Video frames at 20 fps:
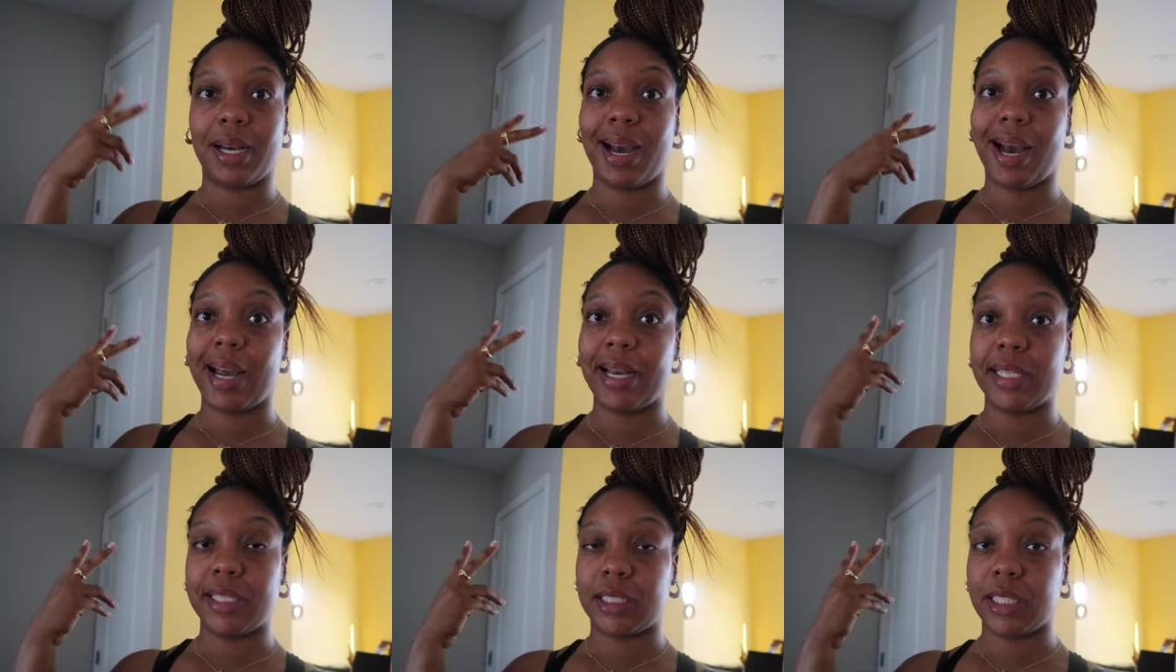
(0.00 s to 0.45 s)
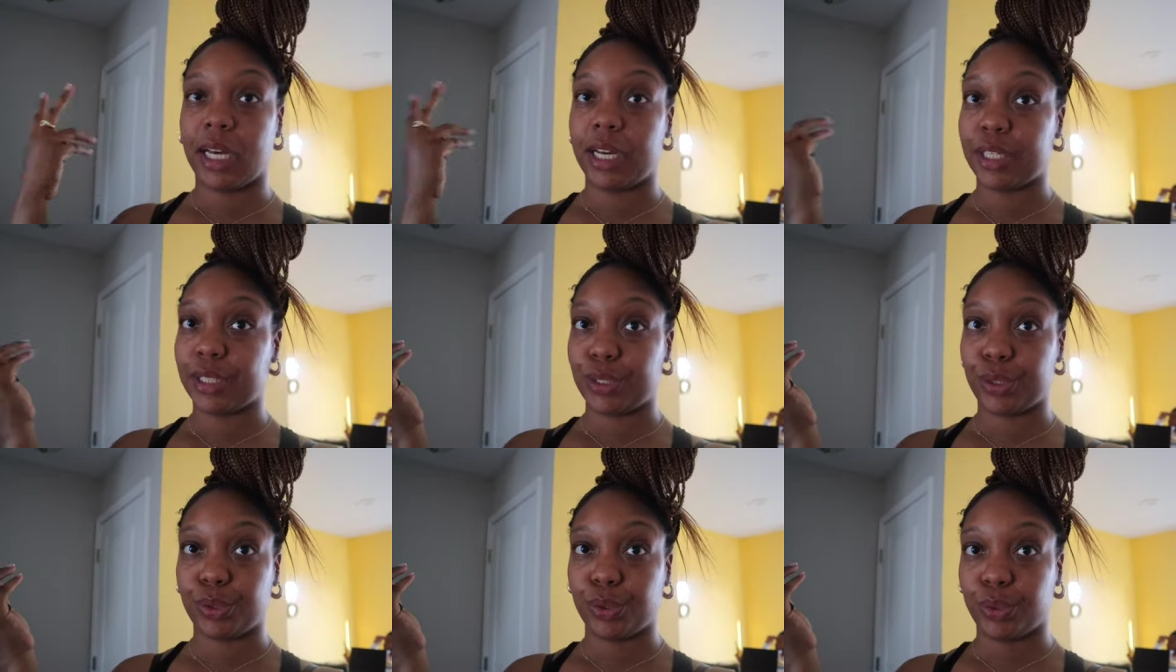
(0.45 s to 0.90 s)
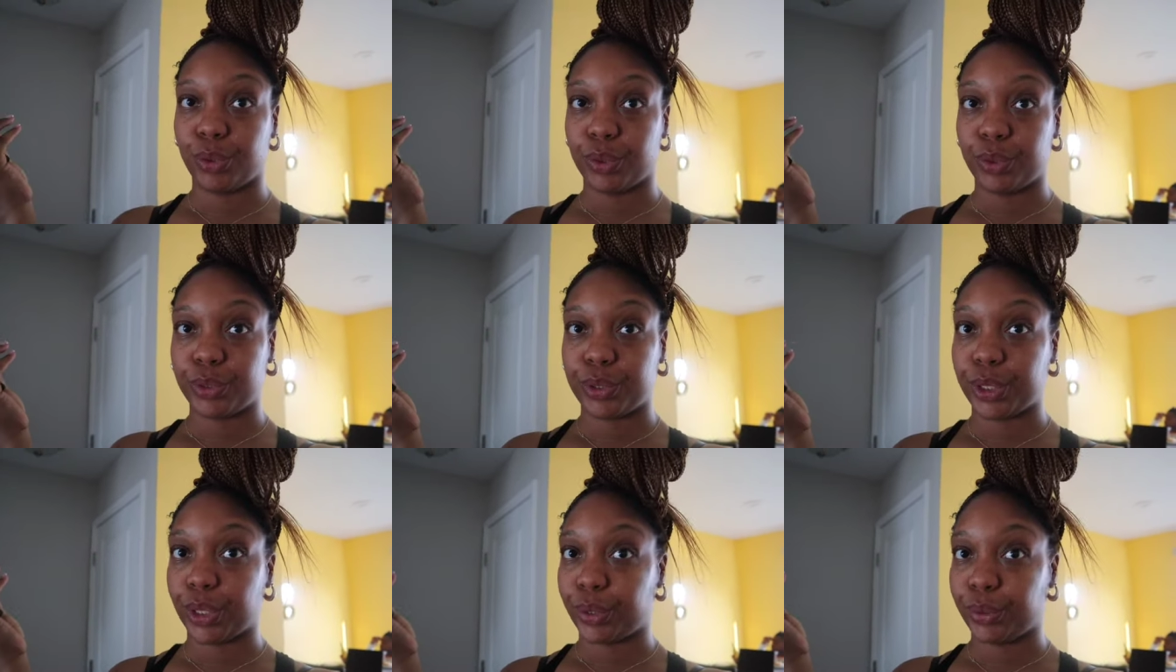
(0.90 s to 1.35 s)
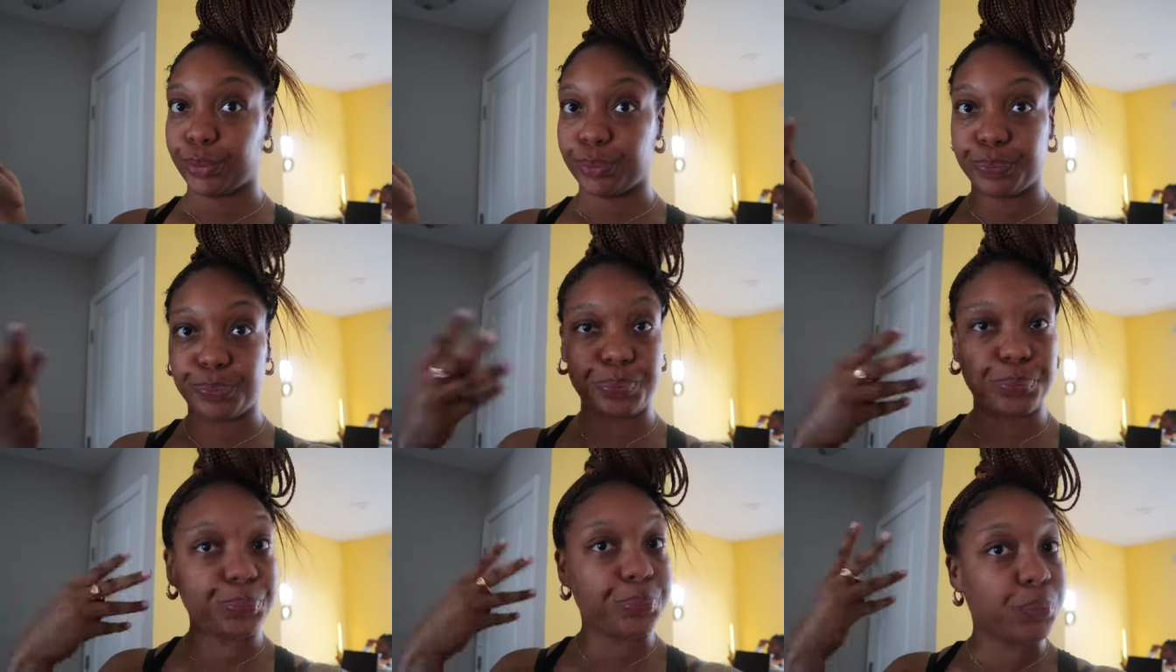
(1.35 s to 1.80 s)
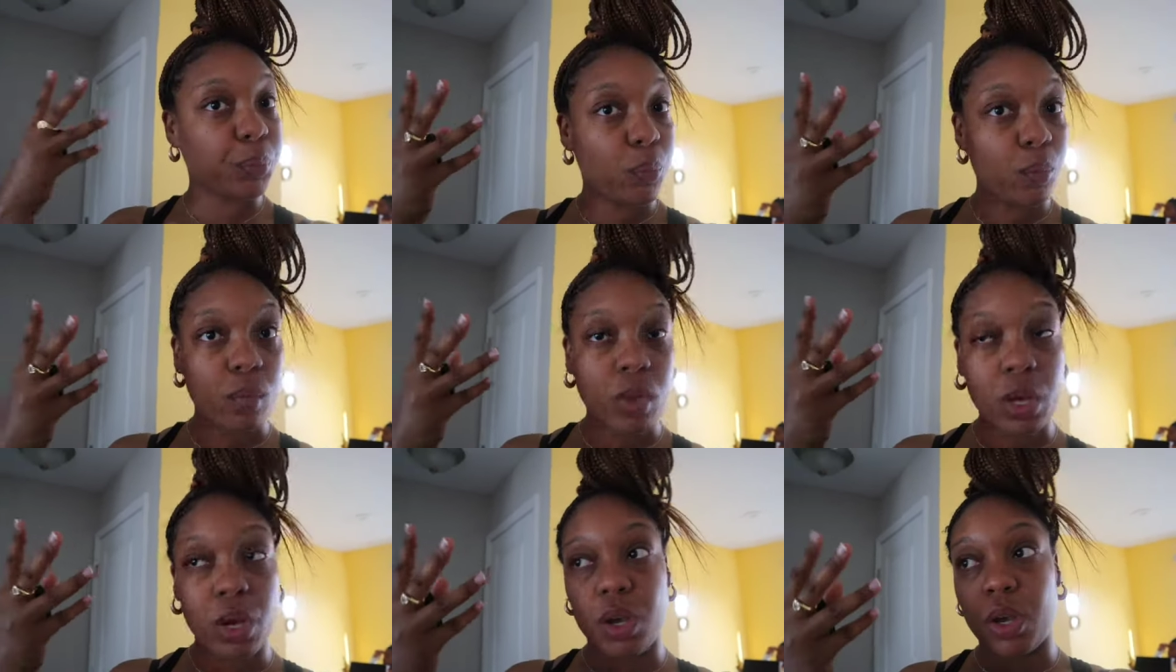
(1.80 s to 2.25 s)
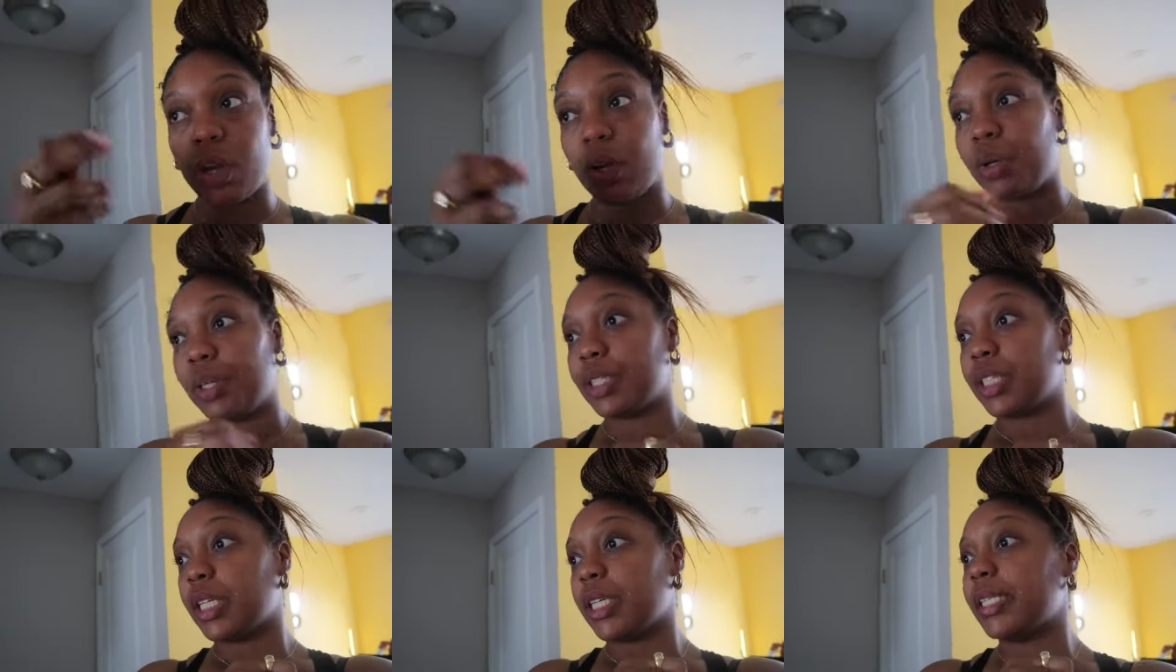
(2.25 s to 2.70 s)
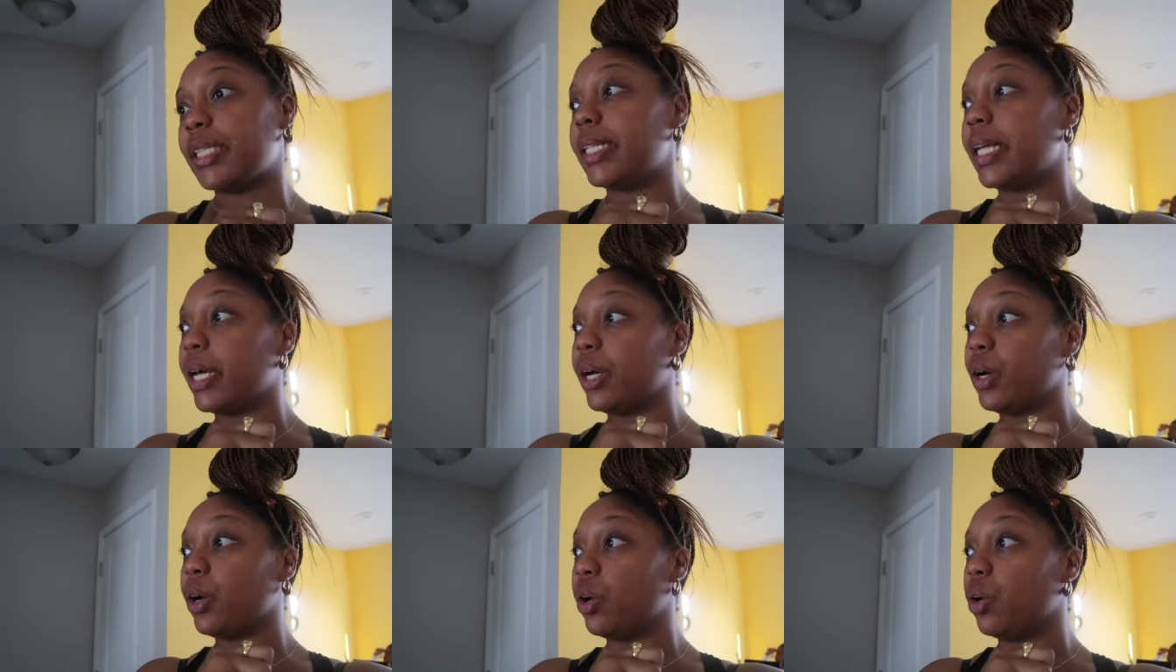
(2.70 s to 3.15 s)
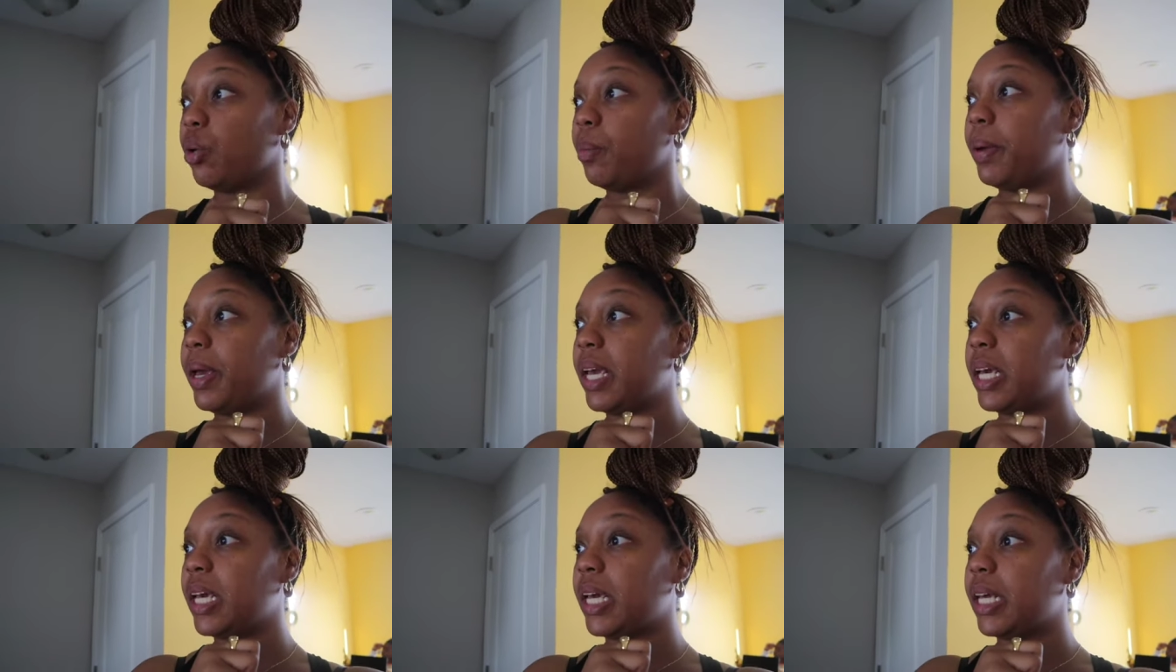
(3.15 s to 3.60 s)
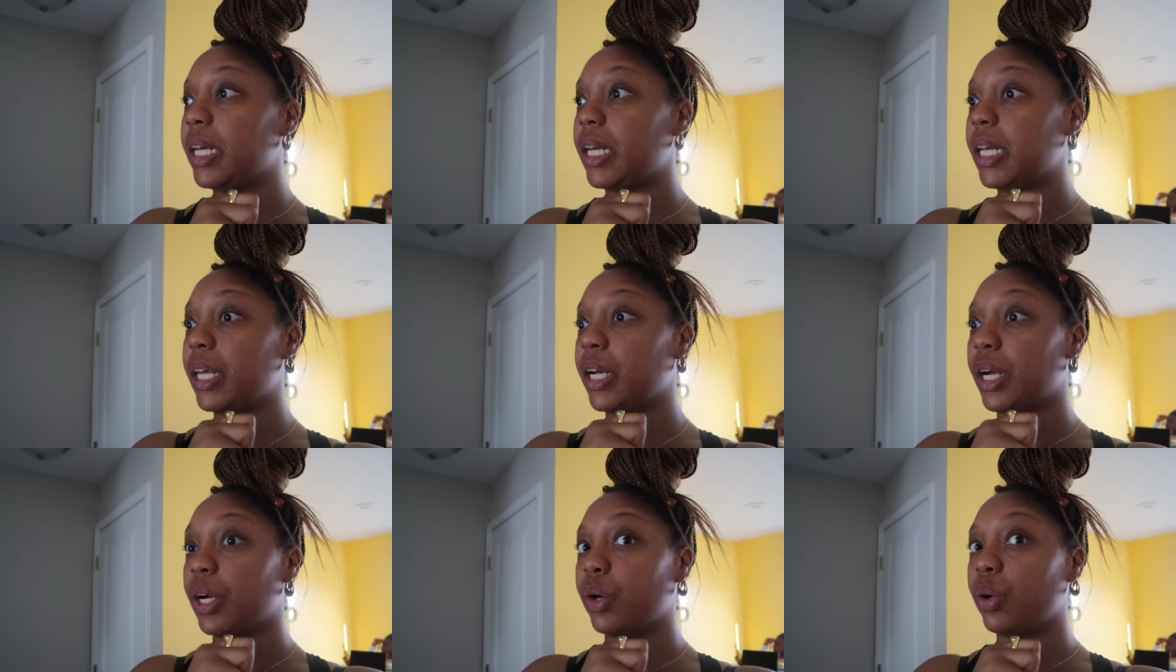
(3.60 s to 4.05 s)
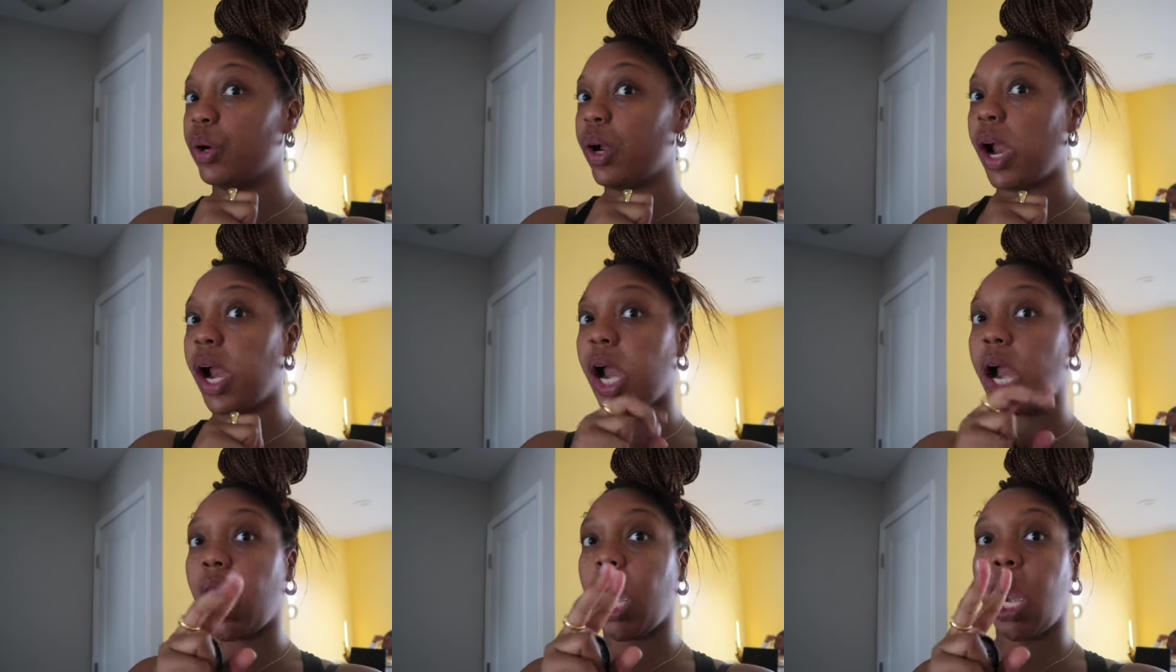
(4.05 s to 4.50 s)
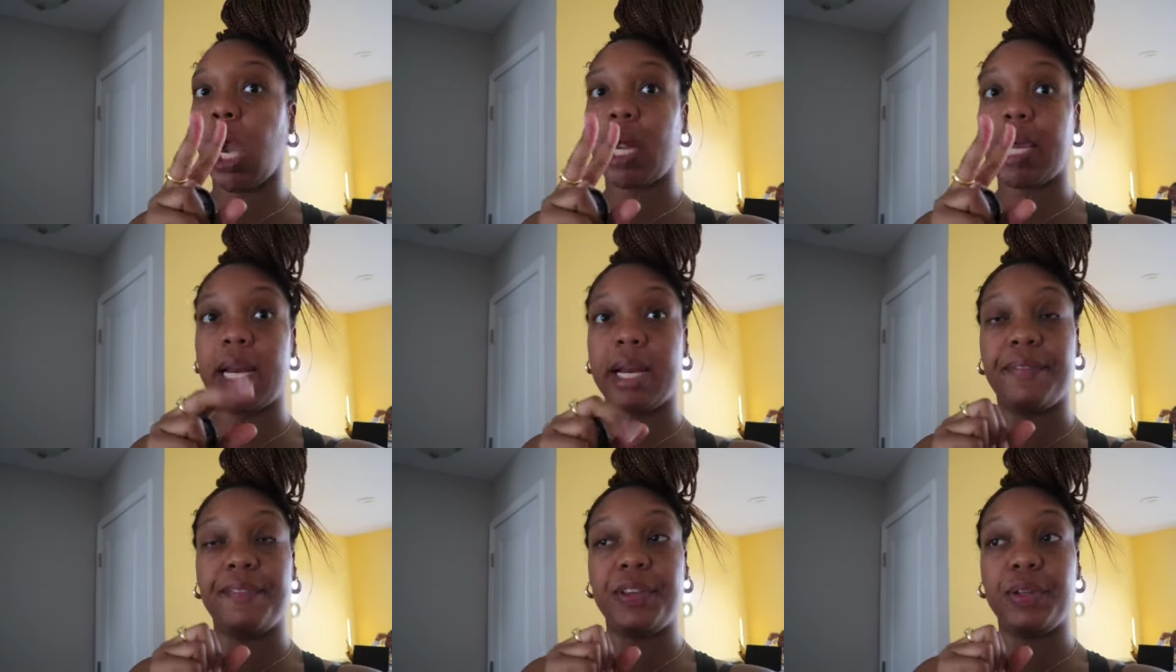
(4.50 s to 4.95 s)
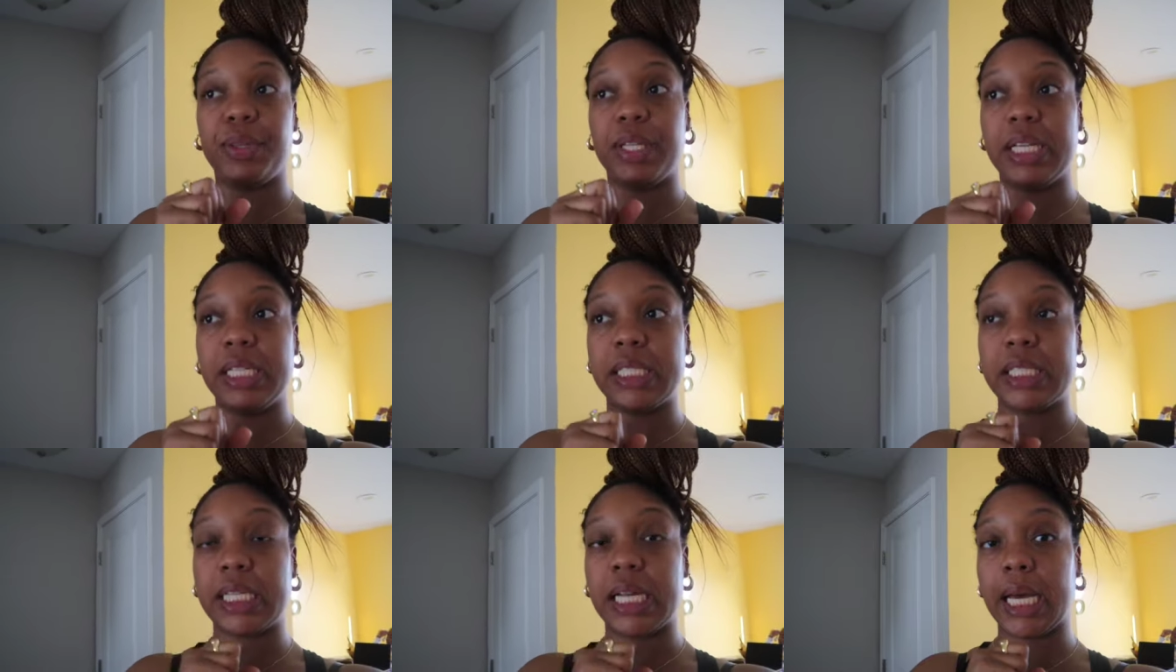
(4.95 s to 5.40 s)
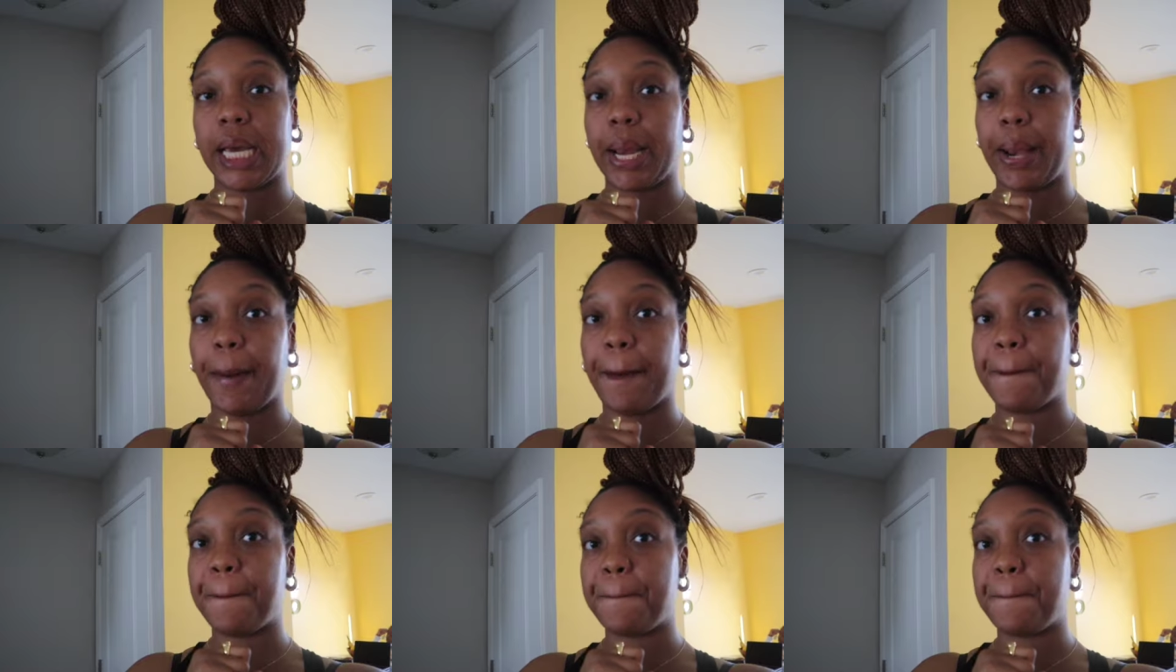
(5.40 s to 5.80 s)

Kai is out of school, so we're just gonna stay home and you know get a few things done.